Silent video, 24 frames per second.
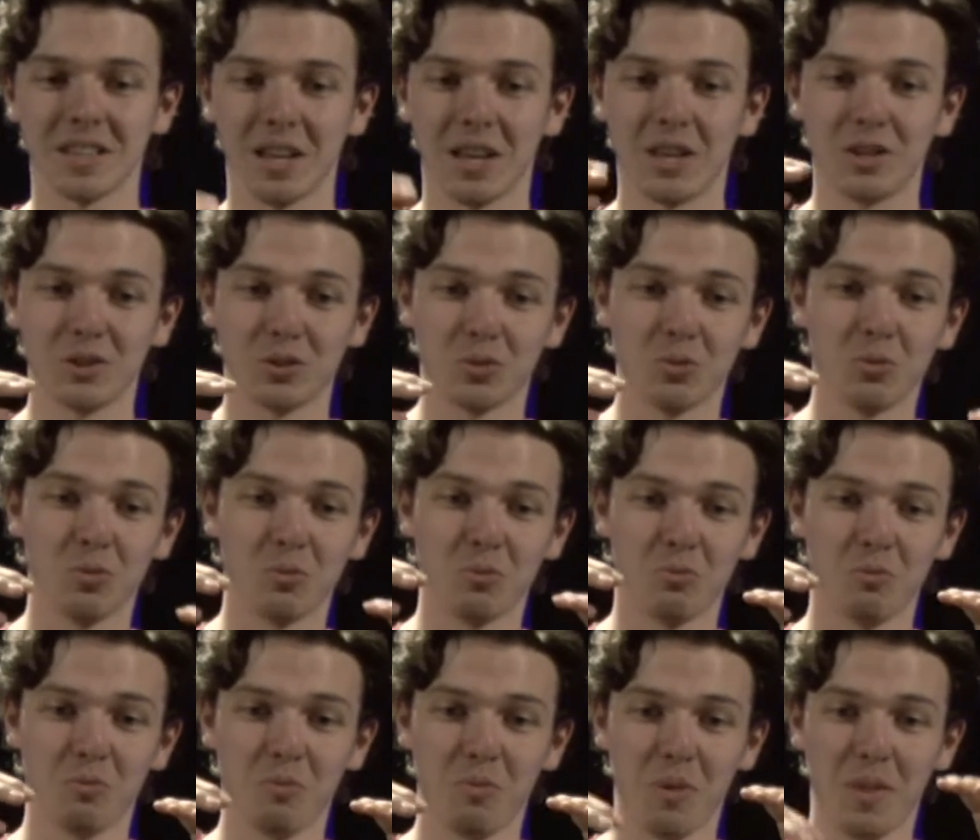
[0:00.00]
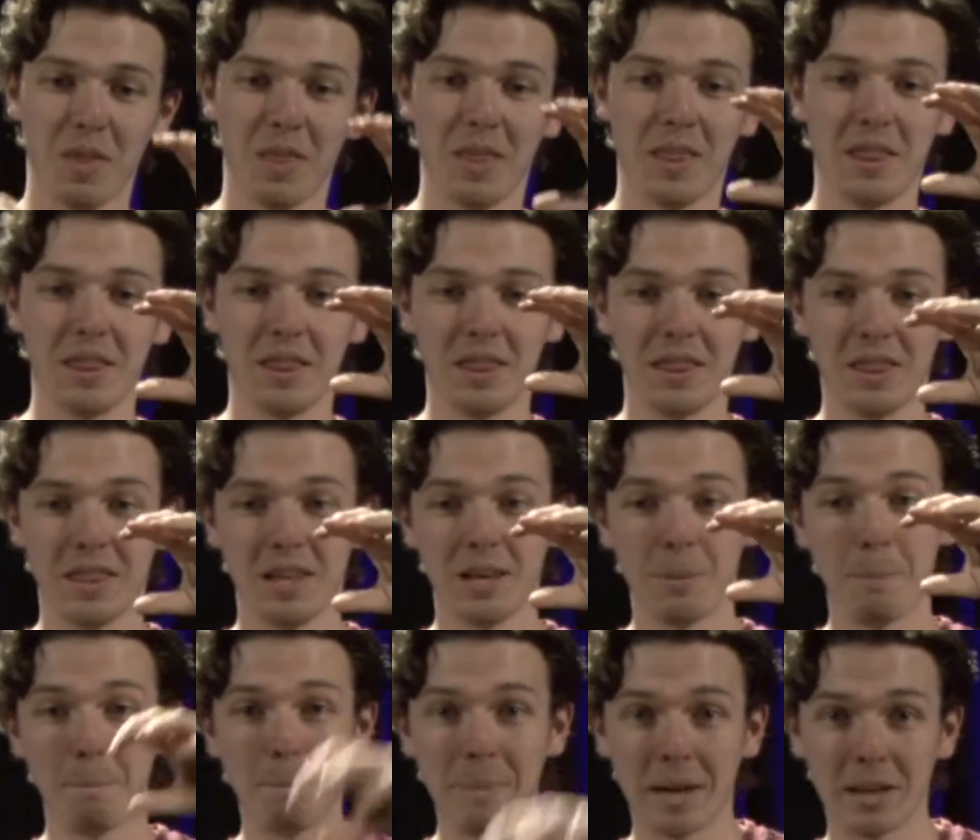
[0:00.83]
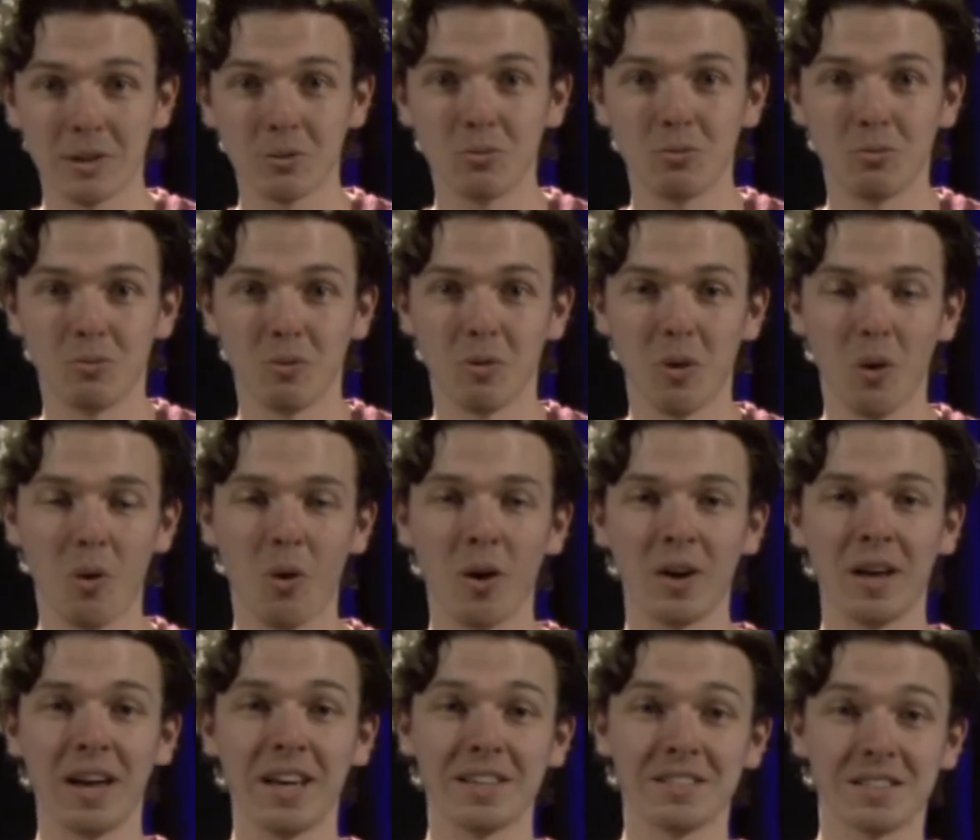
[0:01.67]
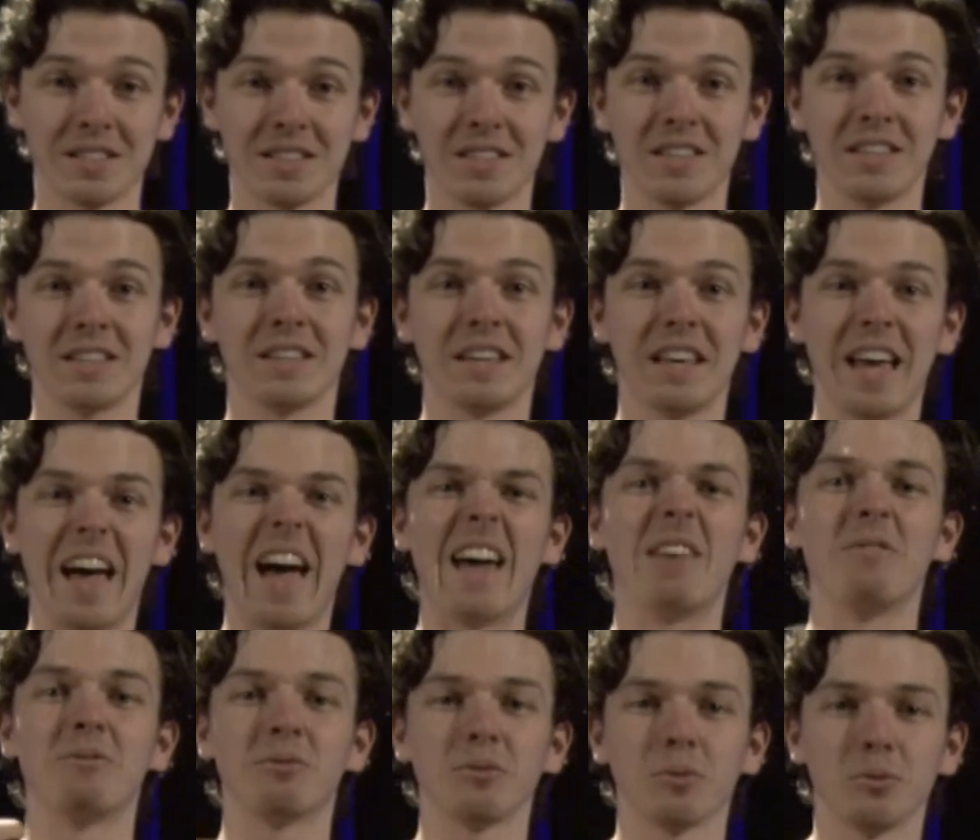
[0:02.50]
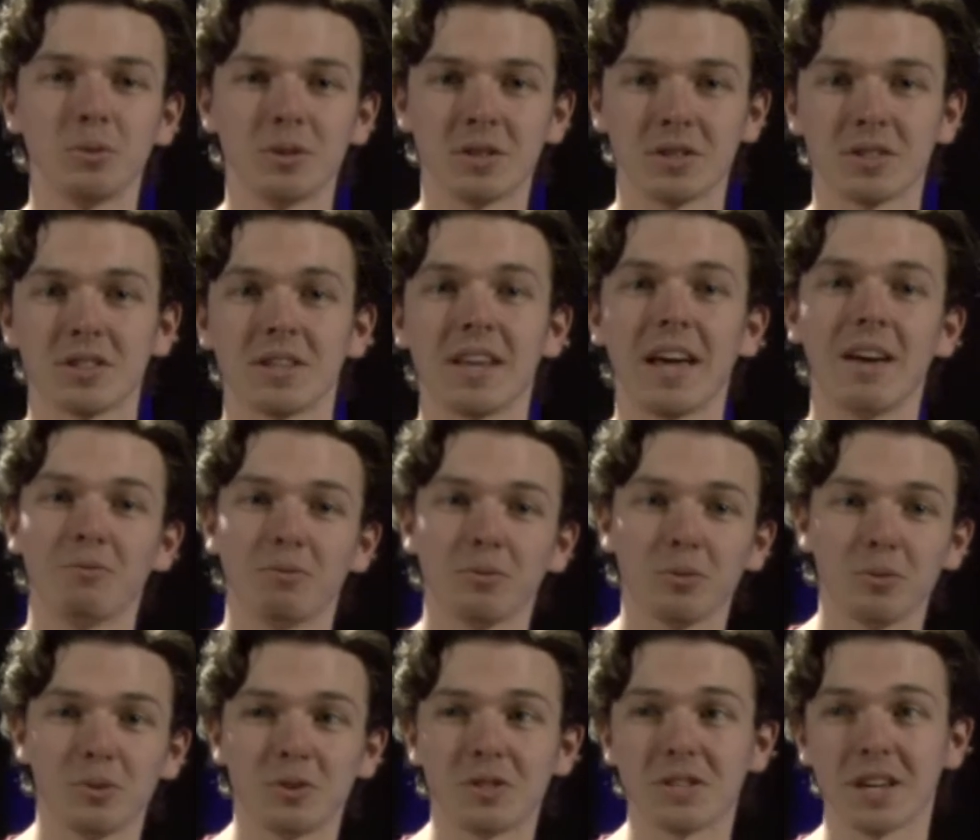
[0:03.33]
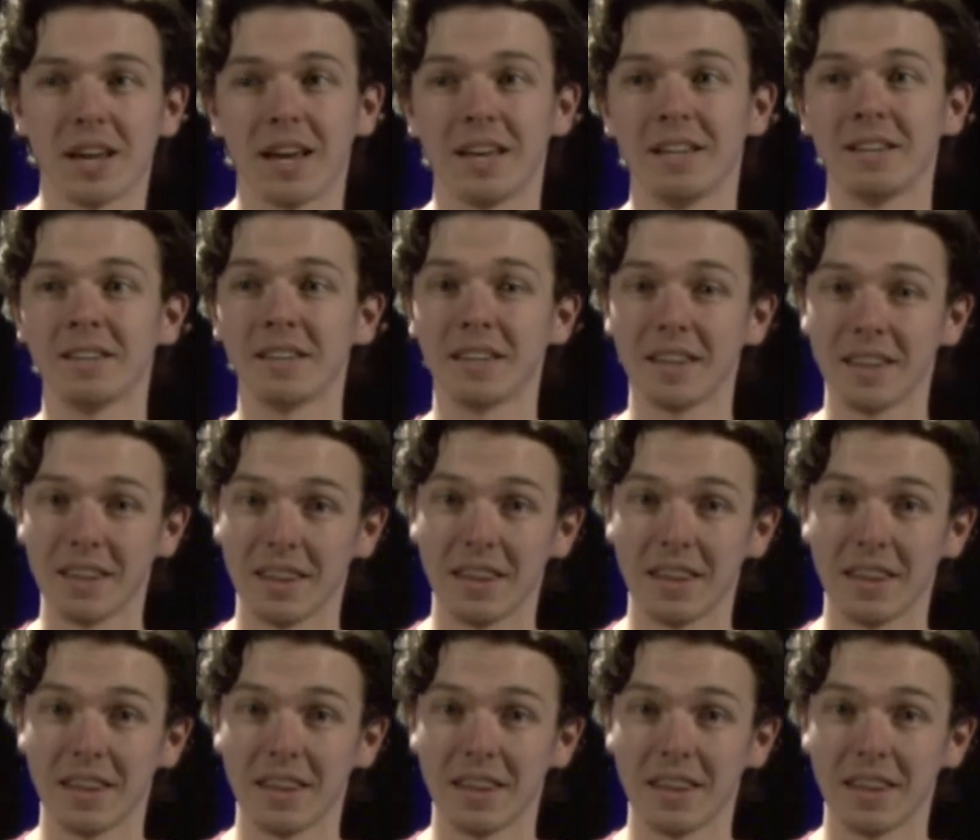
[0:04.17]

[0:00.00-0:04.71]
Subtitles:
So the middle is the influence. The influence in